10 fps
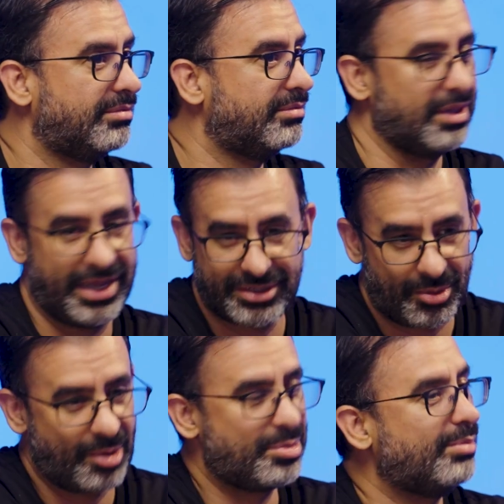a lot of
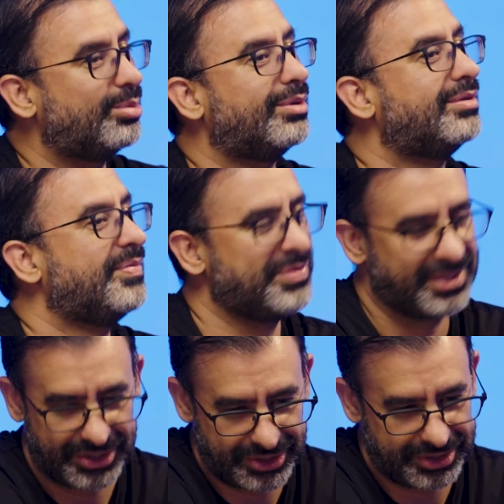smart people,
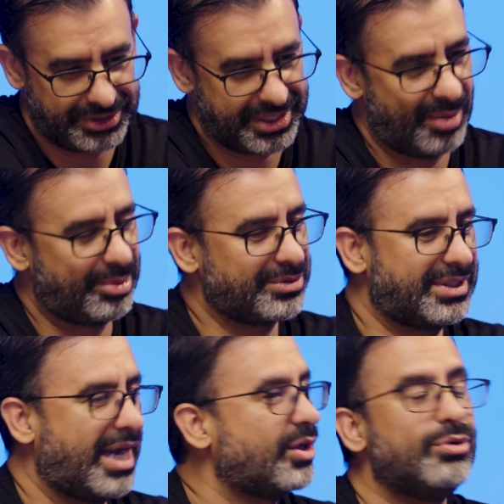good capital
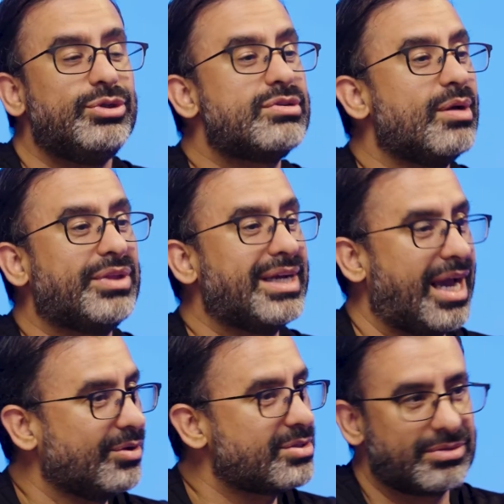stack, go do something
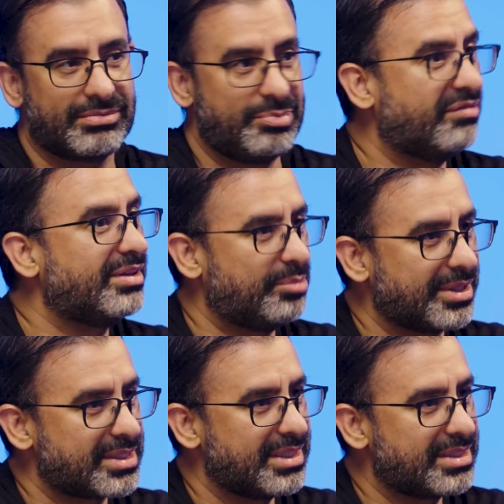else, pivot the
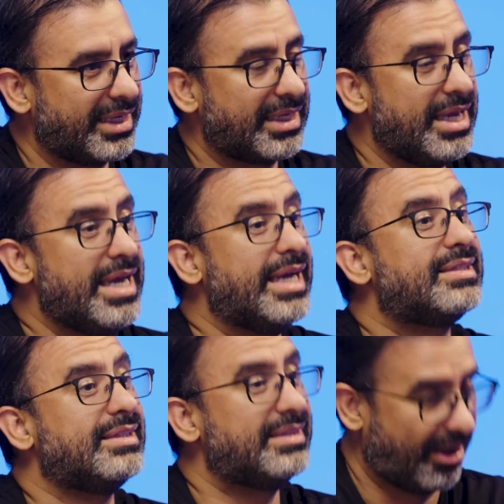business. Like, it's
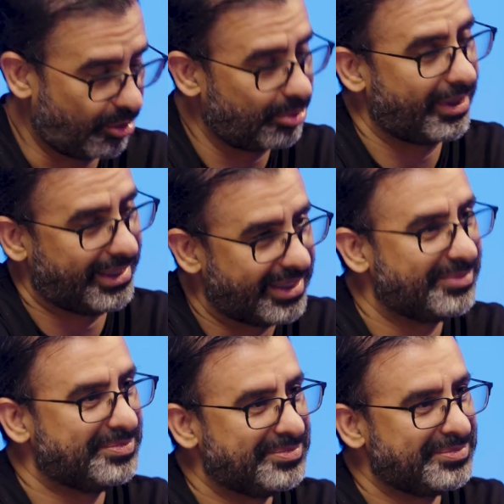a terrible idea.
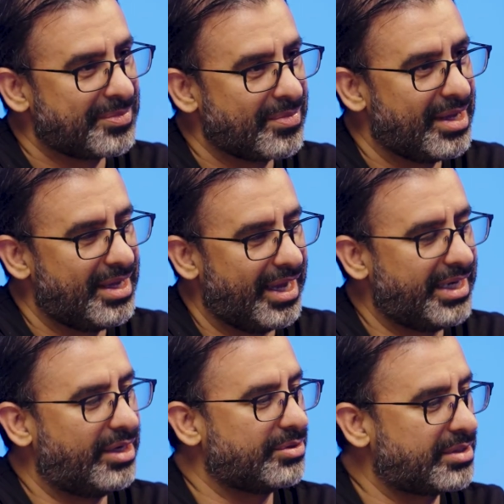And
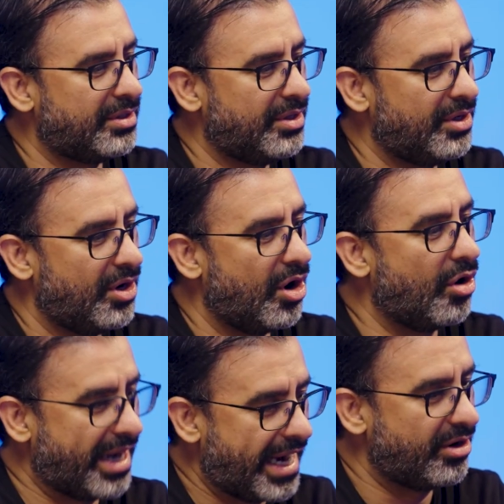he goes,
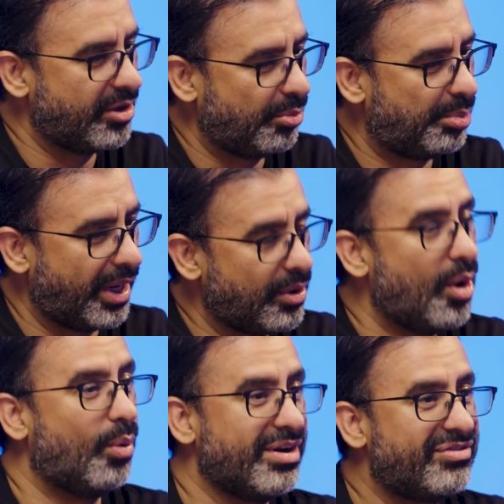okay, I hear you, but
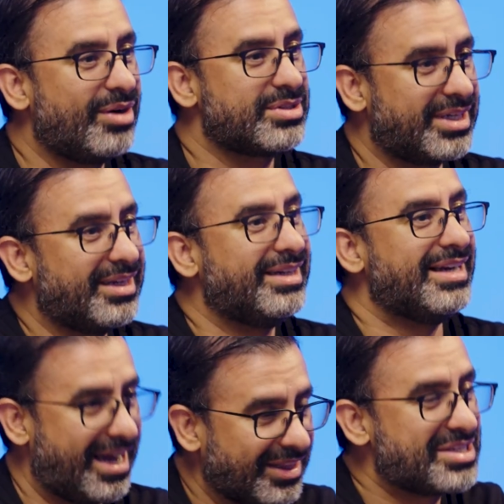what if I was going to
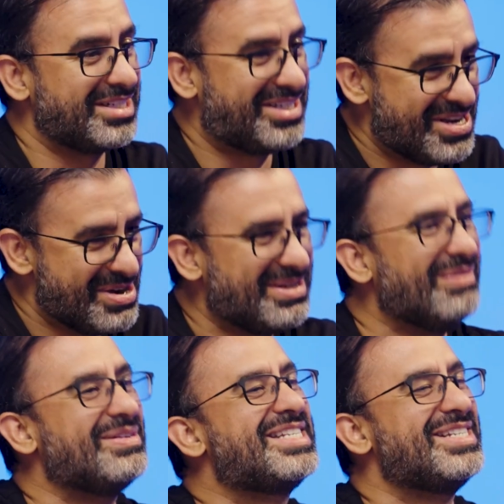not listen to you
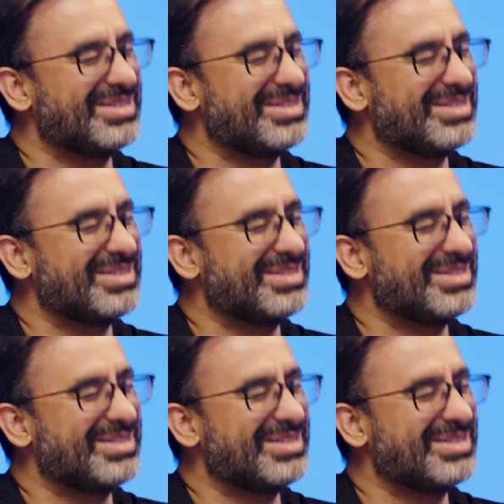and still